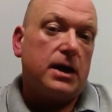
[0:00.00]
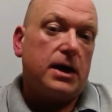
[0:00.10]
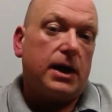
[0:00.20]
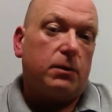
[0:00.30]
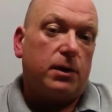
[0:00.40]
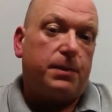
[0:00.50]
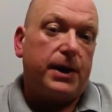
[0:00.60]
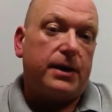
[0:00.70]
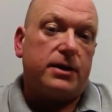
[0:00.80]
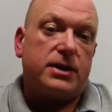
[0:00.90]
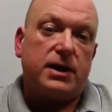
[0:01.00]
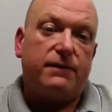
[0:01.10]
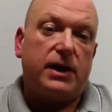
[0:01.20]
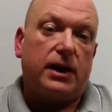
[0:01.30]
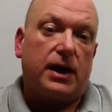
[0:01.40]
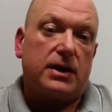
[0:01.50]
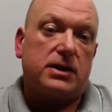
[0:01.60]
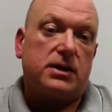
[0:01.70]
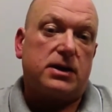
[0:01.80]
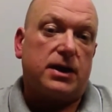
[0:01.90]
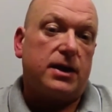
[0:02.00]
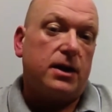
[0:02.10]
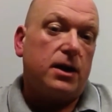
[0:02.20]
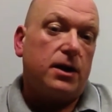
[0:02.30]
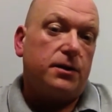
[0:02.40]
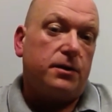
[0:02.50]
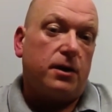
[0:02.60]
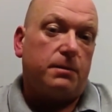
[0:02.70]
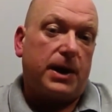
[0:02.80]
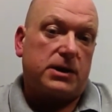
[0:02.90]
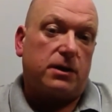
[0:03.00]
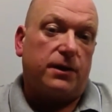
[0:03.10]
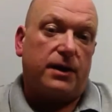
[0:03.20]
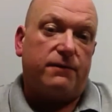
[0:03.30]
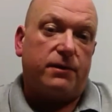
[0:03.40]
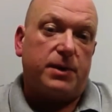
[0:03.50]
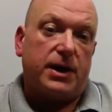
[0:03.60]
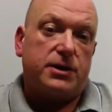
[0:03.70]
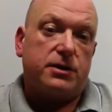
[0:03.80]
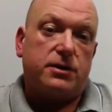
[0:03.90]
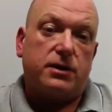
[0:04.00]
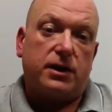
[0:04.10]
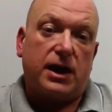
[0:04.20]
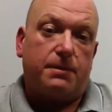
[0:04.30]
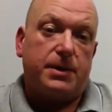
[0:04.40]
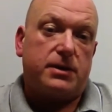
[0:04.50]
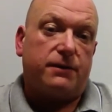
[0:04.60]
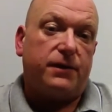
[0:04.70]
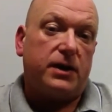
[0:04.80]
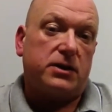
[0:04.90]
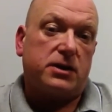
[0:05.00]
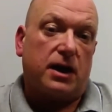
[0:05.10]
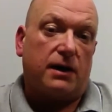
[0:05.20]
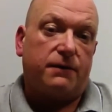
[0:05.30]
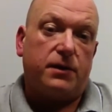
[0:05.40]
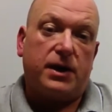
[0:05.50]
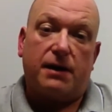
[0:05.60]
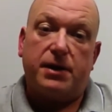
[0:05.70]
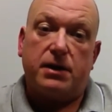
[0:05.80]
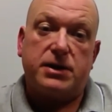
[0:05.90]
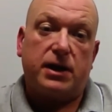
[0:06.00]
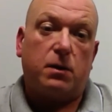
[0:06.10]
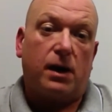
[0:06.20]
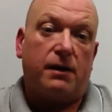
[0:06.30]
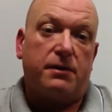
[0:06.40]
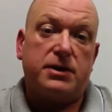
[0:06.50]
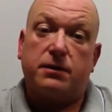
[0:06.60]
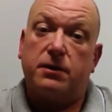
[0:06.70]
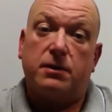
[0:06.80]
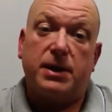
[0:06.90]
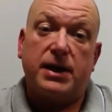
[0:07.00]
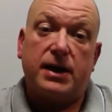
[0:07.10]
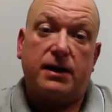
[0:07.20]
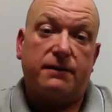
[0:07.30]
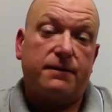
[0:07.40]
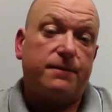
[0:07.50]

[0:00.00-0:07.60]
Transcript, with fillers: It would appear that TV licensing do not pass on that information to the Capita field staff who carry out inquiries on their behalf.